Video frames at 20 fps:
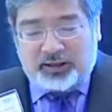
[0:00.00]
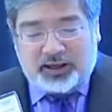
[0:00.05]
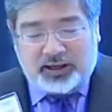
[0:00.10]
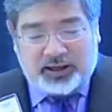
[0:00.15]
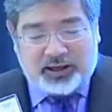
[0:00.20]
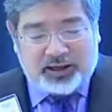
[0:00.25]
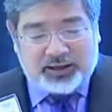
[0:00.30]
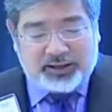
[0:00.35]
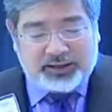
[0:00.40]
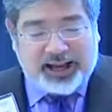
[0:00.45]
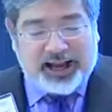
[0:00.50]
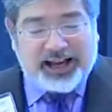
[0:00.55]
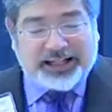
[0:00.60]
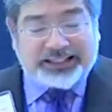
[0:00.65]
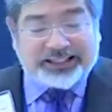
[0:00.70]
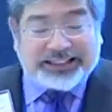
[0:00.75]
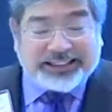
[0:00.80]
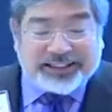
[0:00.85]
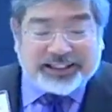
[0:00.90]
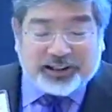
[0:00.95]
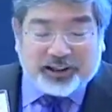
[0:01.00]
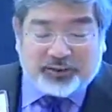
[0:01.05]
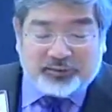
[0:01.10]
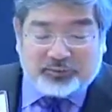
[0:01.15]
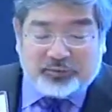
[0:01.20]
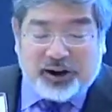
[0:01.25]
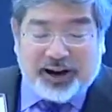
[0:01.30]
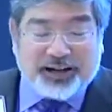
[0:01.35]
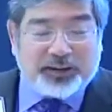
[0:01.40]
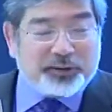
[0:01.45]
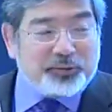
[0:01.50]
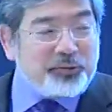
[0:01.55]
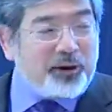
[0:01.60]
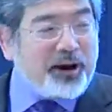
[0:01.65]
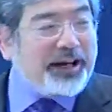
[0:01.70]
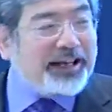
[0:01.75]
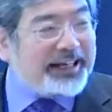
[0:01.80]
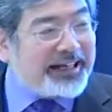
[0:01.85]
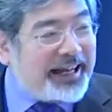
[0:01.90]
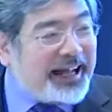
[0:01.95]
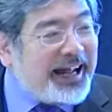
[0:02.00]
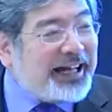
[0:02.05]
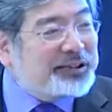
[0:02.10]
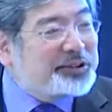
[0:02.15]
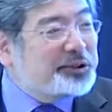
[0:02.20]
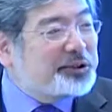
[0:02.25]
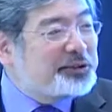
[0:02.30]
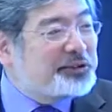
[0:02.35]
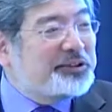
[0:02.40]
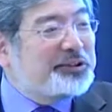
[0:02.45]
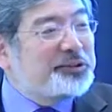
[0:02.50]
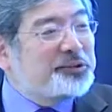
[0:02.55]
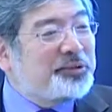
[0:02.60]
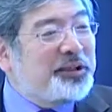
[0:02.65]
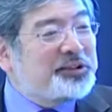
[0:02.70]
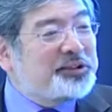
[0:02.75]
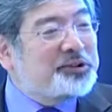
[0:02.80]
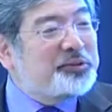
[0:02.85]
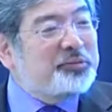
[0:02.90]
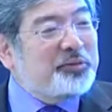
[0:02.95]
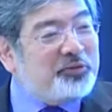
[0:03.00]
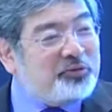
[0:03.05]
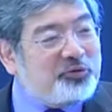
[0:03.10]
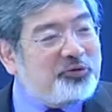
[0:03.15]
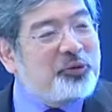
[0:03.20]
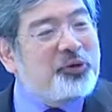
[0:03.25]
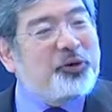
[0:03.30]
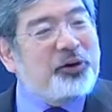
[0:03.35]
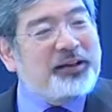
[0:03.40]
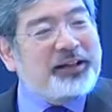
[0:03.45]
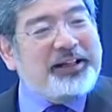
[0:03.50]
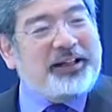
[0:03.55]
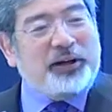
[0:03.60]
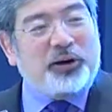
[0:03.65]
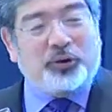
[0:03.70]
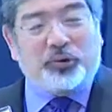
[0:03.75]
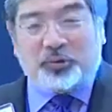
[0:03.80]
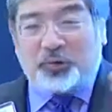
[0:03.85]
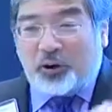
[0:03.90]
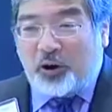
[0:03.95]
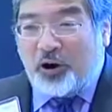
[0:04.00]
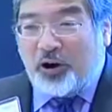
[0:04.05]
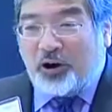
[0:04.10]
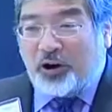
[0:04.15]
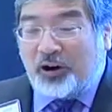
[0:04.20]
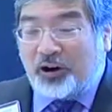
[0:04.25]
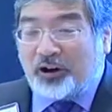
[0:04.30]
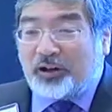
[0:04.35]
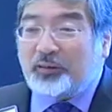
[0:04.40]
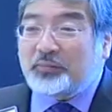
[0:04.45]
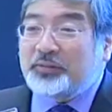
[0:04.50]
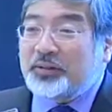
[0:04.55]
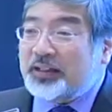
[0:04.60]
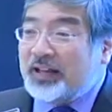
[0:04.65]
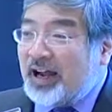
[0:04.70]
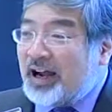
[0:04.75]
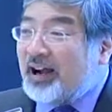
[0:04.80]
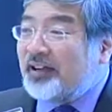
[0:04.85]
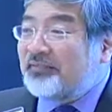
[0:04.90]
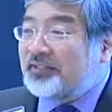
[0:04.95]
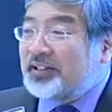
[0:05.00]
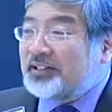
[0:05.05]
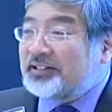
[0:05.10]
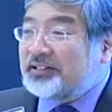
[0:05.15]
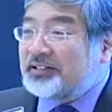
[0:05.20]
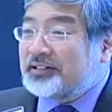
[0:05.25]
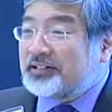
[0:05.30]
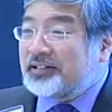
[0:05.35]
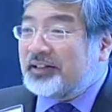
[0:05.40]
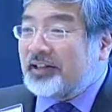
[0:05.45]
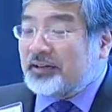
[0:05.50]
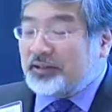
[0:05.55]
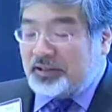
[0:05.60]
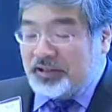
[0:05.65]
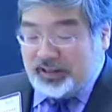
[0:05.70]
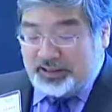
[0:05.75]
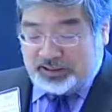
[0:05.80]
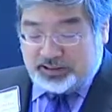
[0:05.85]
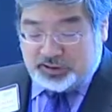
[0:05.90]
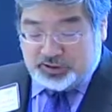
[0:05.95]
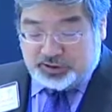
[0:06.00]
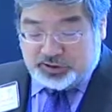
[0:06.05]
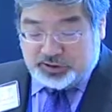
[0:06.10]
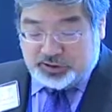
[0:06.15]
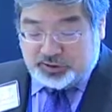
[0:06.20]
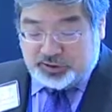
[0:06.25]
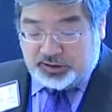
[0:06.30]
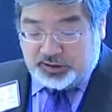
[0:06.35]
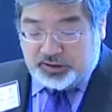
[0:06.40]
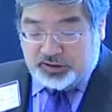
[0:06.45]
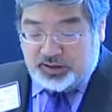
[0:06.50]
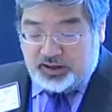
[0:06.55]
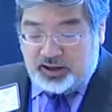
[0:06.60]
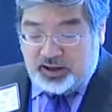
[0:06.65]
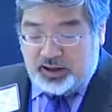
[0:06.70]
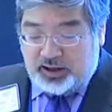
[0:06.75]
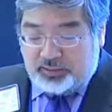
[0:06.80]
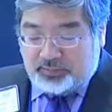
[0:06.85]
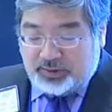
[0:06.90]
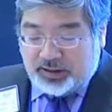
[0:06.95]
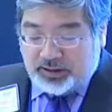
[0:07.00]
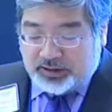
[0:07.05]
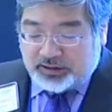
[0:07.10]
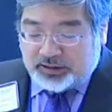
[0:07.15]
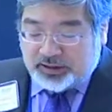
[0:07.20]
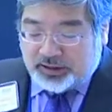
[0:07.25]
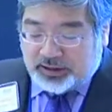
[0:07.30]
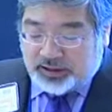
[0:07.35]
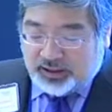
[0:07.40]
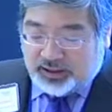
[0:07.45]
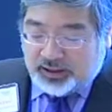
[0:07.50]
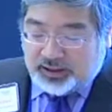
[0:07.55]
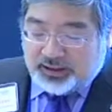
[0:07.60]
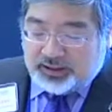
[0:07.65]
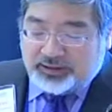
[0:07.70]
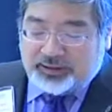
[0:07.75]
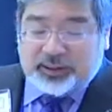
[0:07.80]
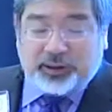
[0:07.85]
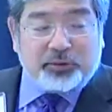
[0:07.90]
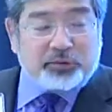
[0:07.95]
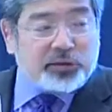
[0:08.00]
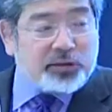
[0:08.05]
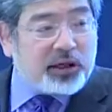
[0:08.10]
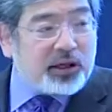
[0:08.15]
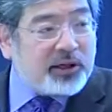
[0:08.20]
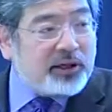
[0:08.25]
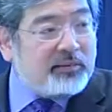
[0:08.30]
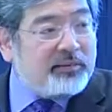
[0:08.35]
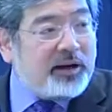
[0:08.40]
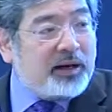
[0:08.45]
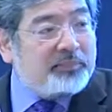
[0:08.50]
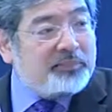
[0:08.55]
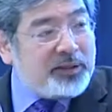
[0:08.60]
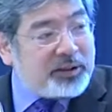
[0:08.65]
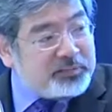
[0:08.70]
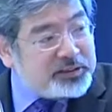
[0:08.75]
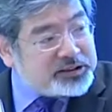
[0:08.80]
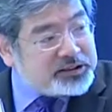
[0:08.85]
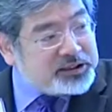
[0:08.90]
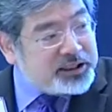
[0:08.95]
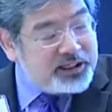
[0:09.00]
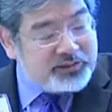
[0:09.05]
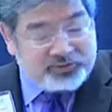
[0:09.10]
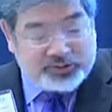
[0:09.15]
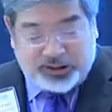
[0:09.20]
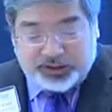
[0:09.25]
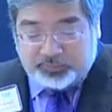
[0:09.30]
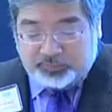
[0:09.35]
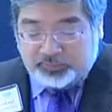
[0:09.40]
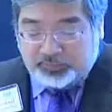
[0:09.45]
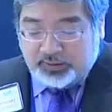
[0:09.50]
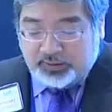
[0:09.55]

The idea of why you want to catch those situations before they go wrong are pretty obvious in the airline industry. But there we're talking about public safety.